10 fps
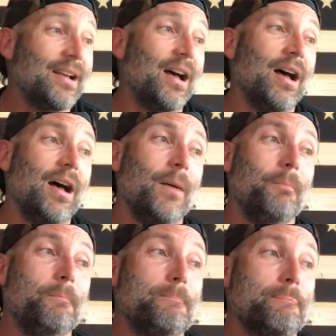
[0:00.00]

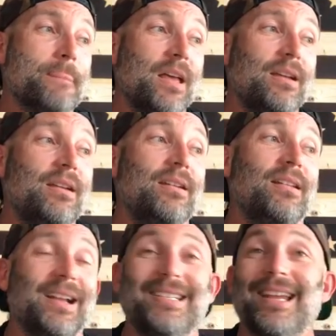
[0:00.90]
Like
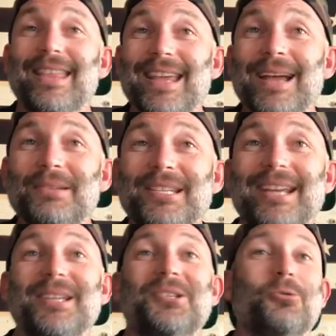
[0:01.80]
I said, I think I
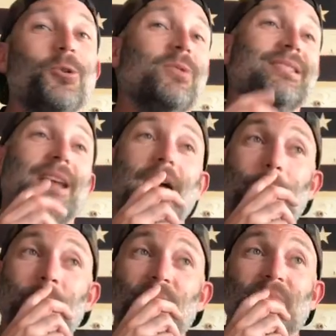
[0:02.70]
said a story one
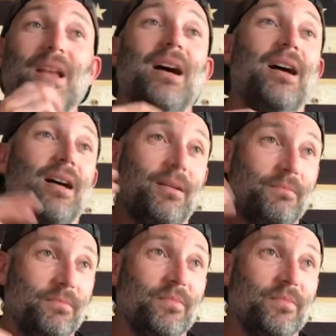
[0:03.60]
time. I